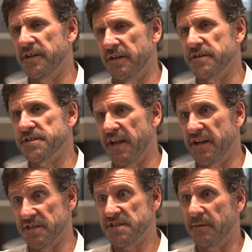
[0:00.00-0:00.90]
to
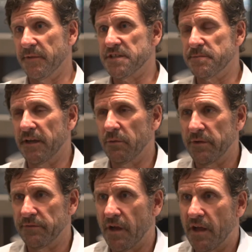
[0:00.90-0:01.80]
understand just how much metal
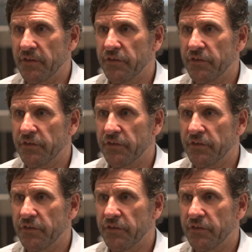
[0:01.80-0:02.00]
we've got.